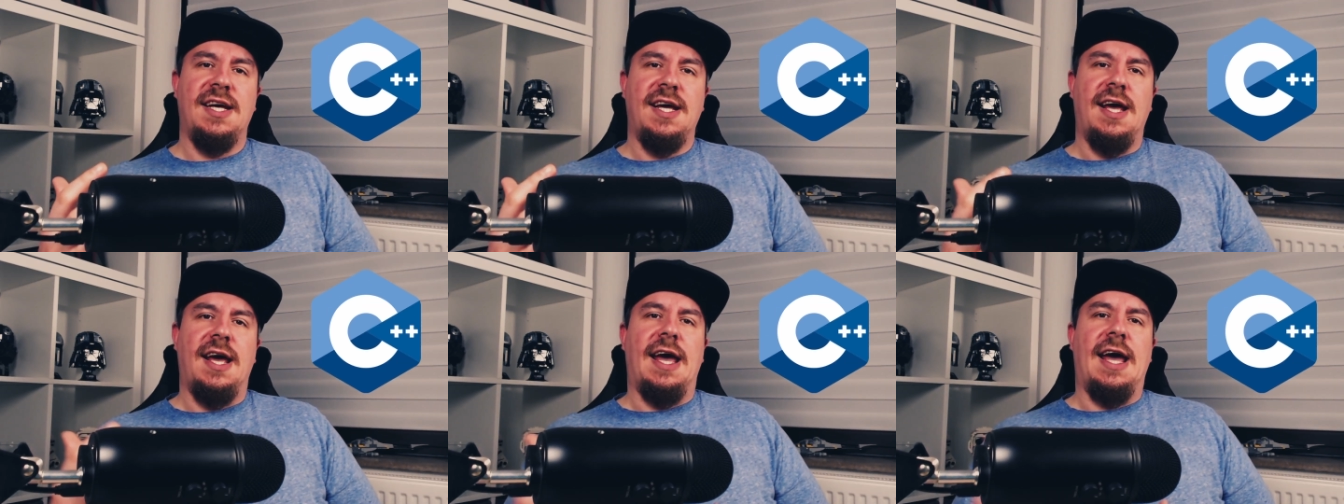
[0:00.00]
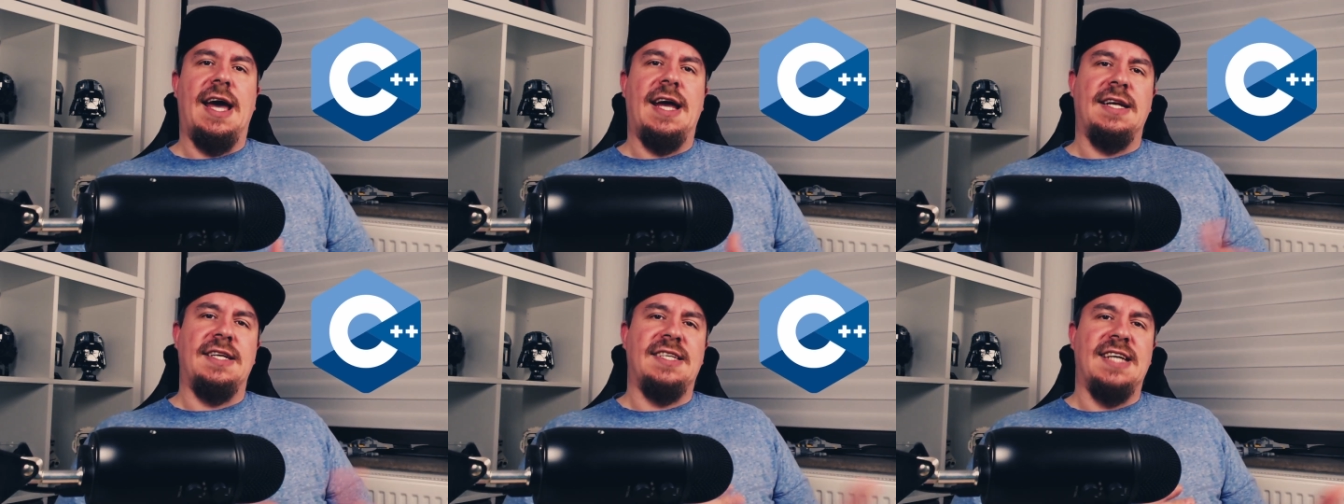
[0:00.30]

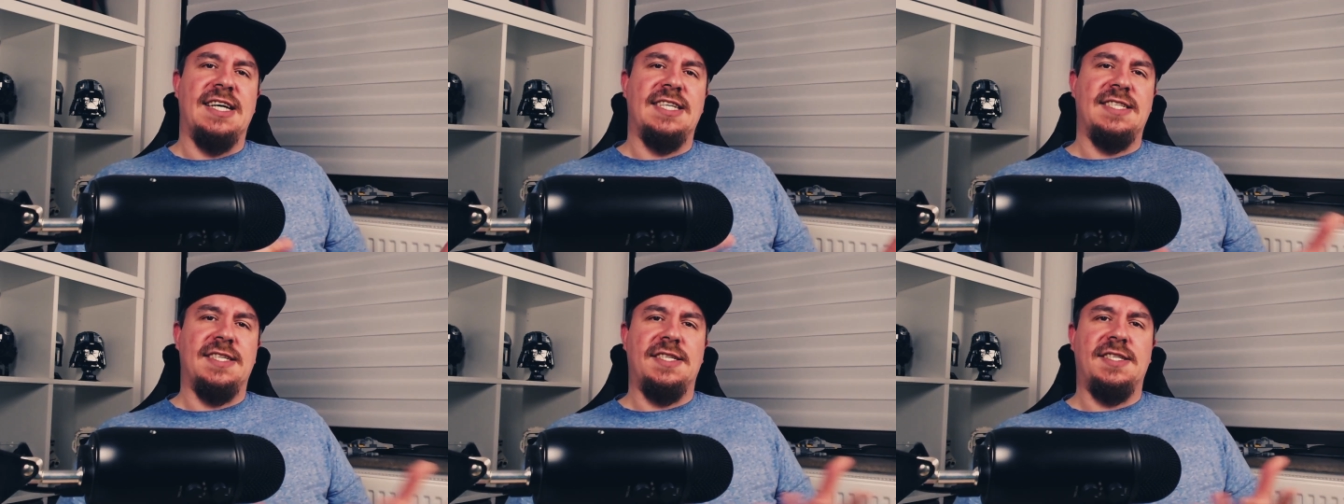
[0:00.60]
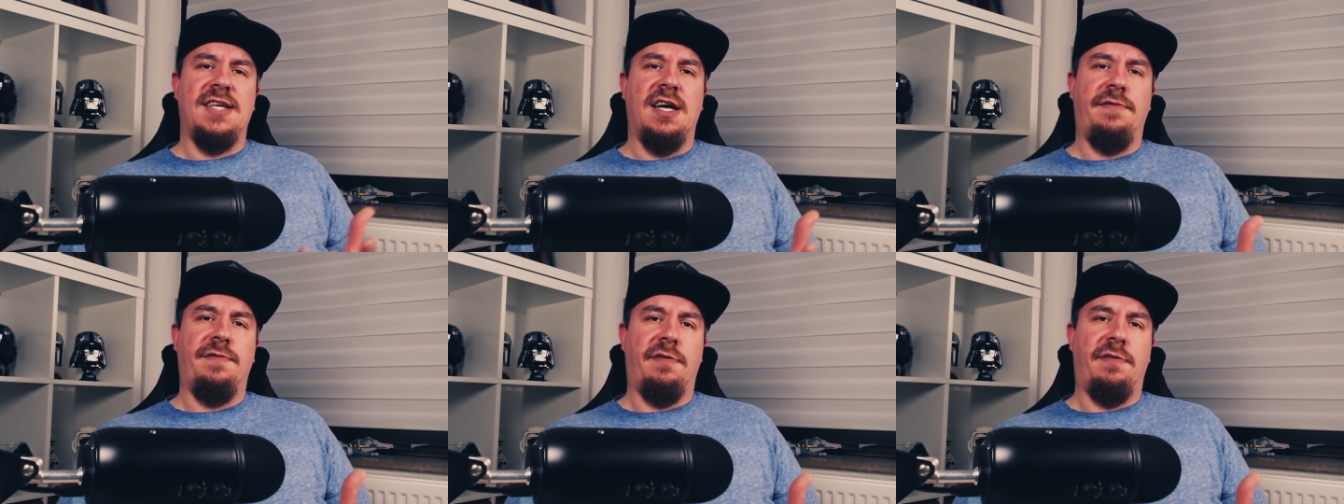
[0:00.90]
and doesn't
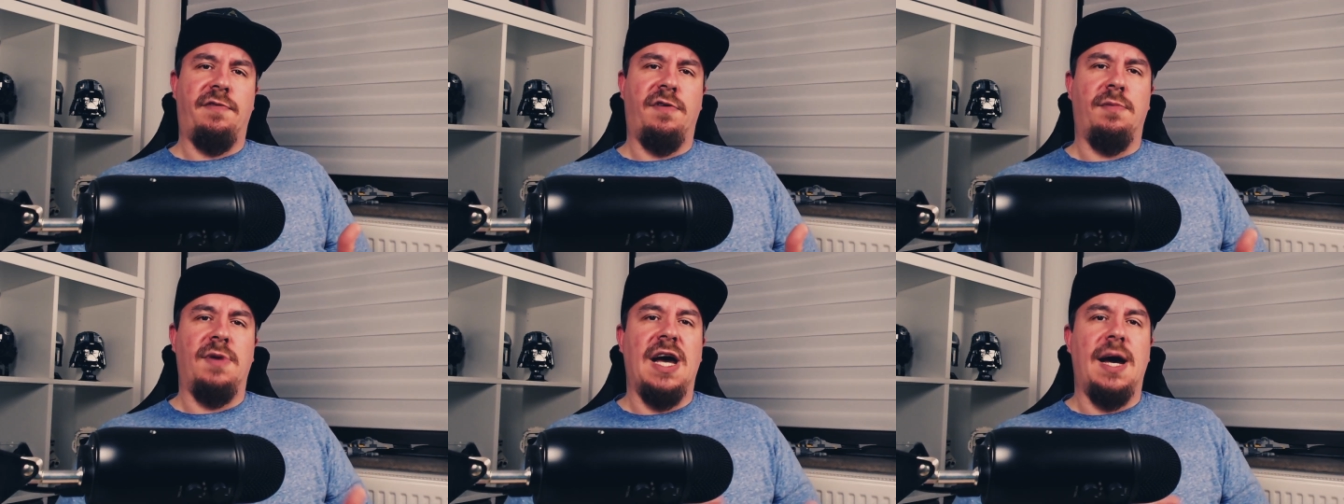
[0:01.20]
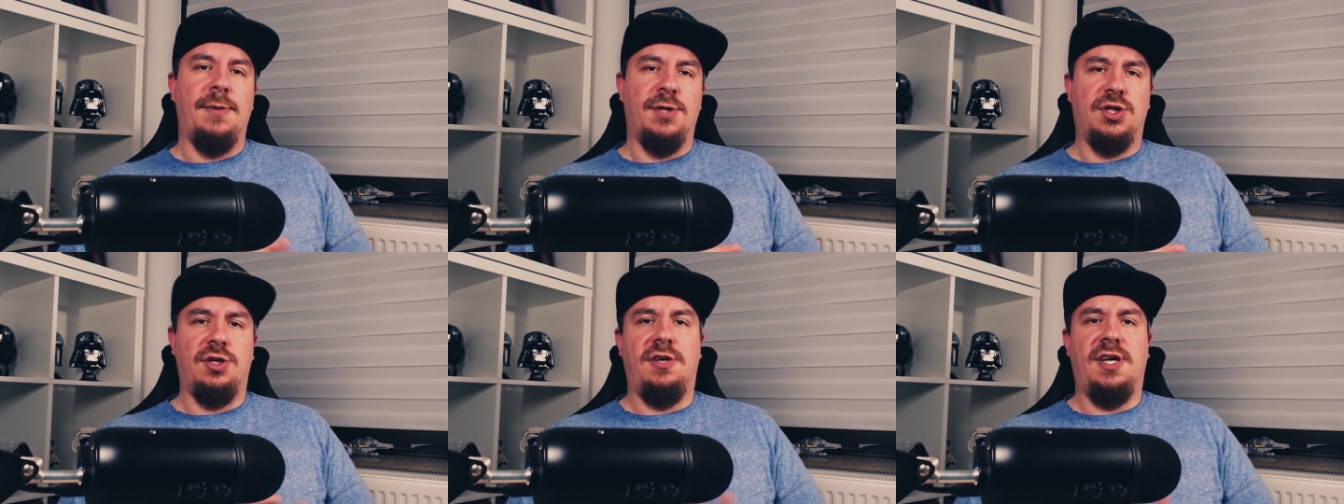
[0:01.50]
suffer from
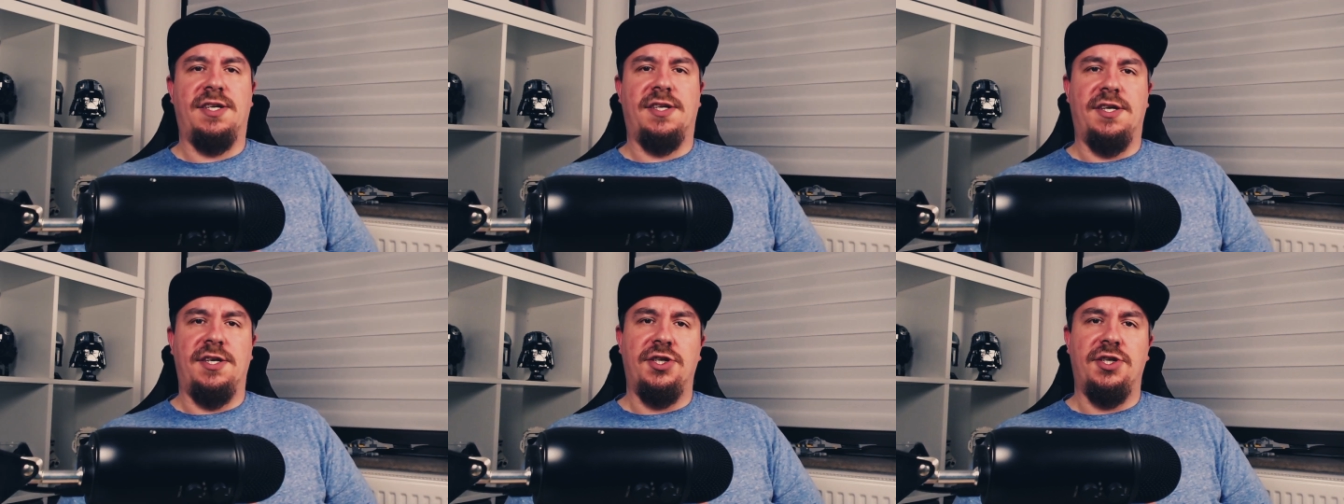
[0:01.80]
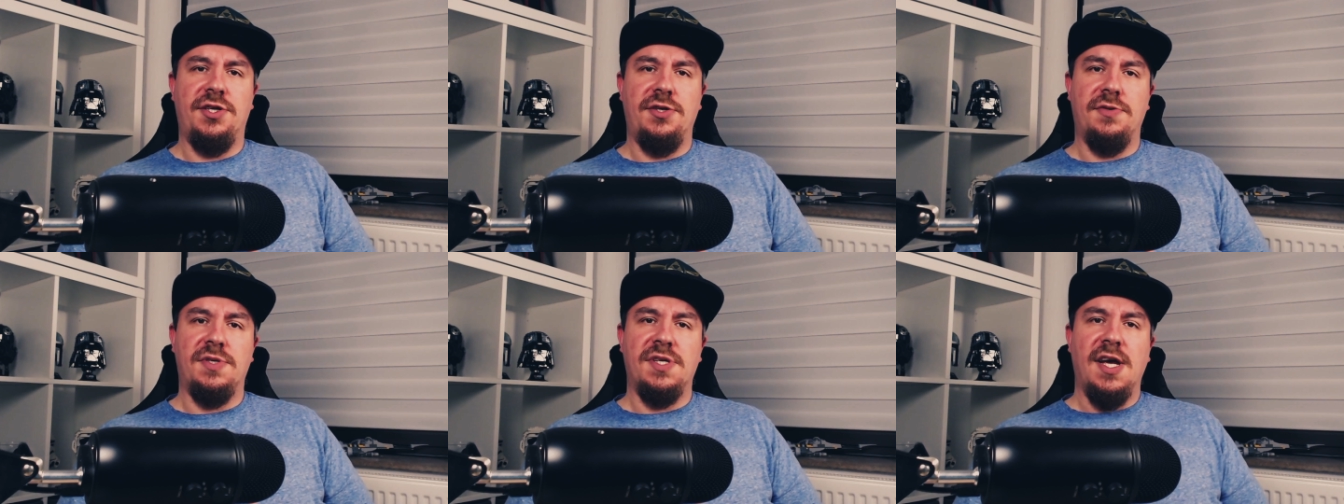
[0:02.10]
garbage collector
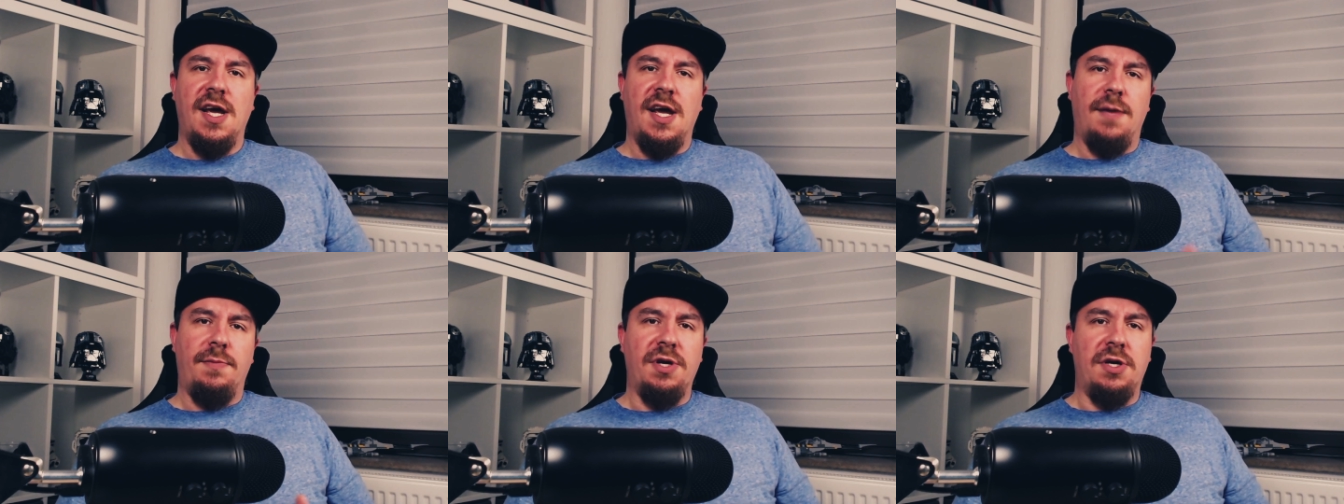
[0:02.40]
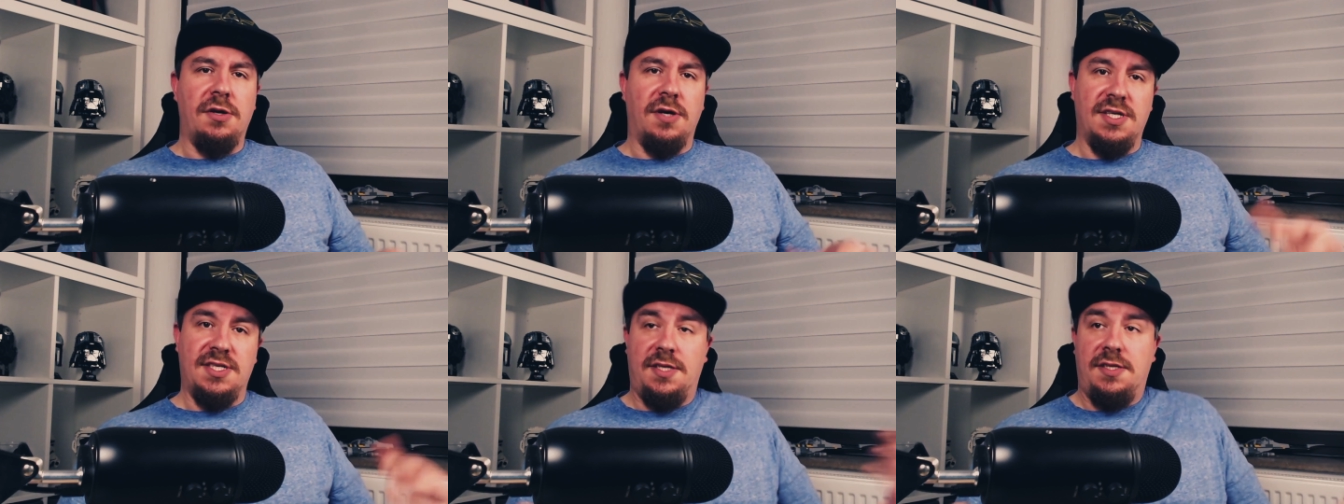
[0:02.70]
issues
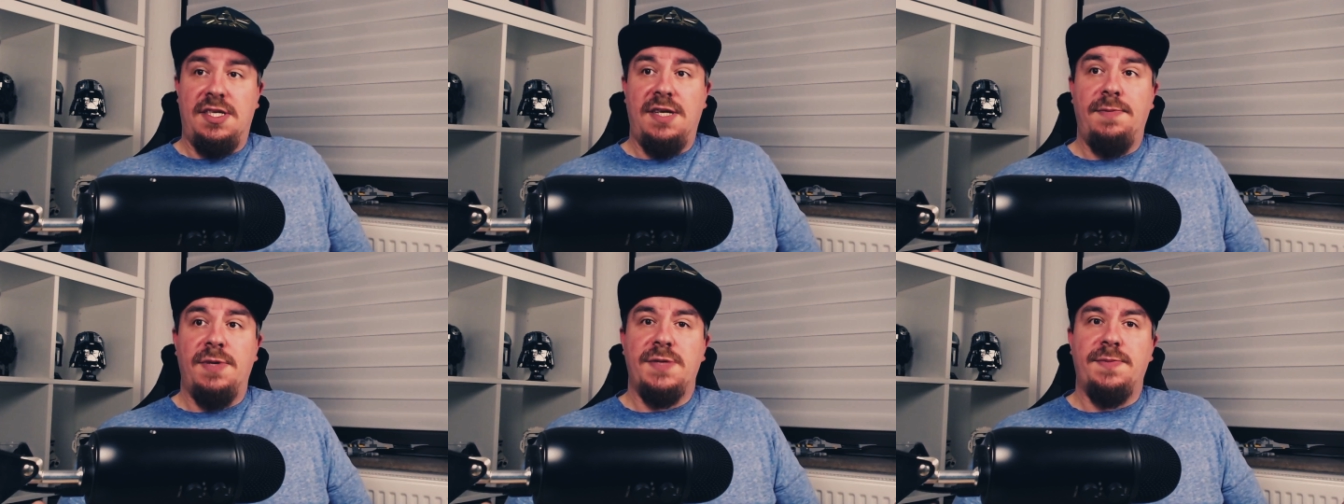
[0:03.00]
because in C++